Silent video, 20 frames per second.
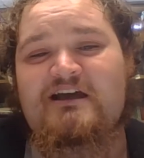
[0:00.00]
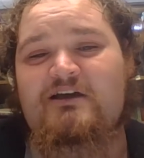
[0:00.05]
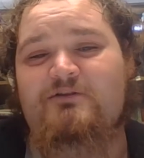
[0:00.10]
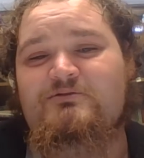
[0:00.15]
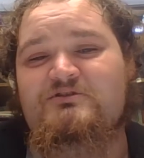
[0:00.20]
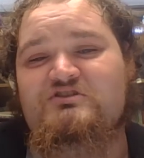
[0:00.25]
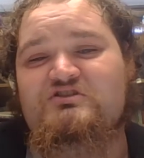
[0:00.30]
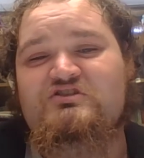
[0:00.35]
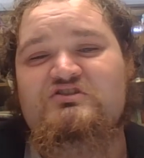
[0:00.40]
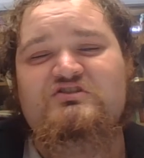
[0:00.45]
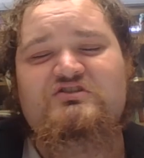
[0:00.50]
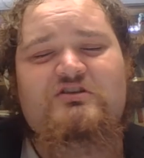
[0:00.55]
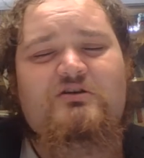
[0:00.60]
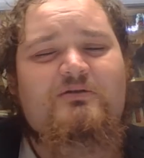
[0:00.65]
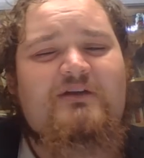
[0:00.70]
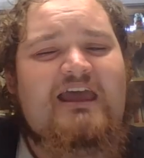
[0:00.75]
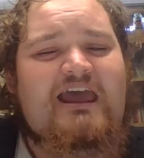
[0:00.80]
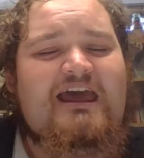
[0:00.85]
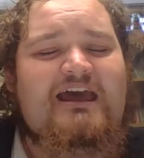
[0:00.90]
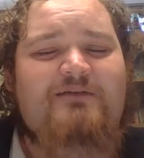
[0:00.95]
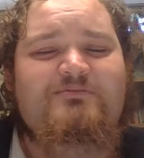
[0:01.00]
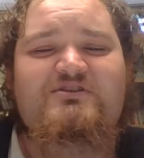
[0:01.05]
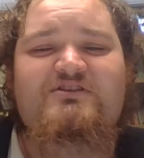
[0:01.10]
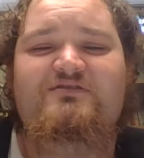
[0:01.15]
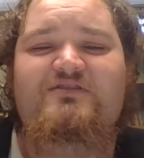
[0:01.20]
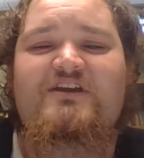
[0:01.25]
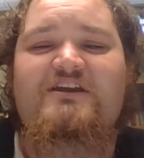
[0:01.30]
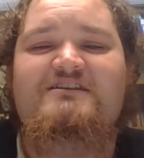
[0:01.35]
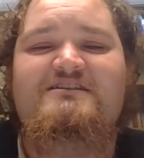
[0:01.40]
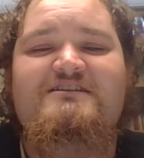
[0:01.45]
I was just so
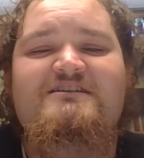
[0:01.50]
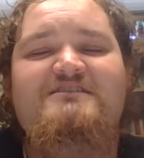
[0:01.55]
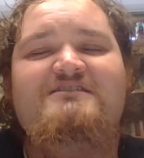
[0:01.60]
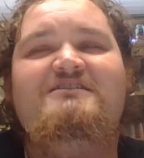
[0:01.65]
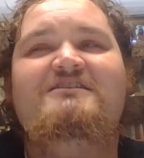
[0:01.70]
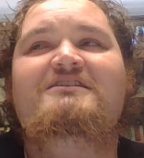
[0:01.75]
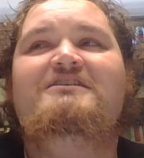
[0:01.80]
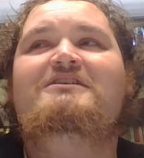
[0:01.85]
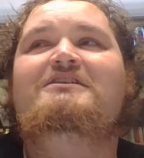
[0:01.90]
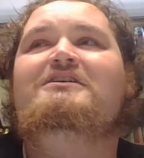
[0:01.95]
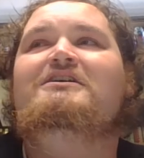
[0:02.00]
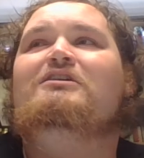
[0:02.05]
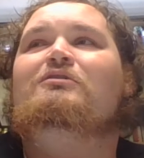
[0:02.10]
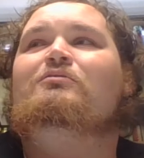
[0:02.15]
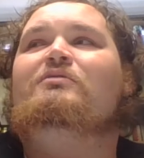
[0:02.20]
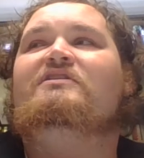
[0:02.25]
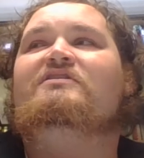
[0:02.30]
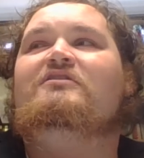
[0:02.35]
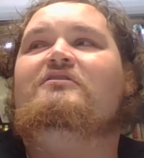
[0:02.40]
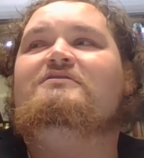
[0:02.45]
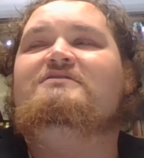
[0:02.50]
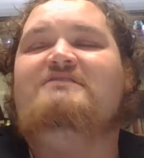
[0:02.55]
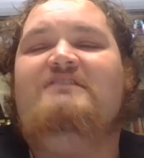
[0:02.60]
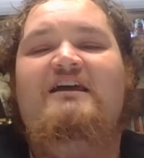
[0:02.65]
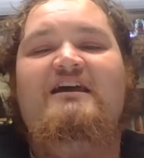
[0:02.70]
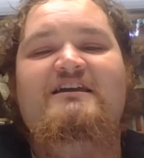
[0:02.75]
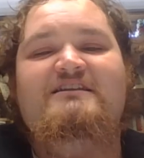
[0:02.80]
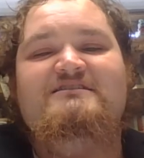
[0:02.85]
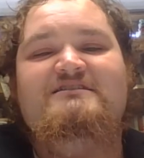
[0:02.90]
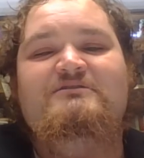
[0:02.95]
captivated with those
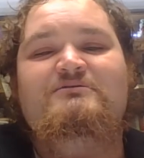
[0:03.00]
lights.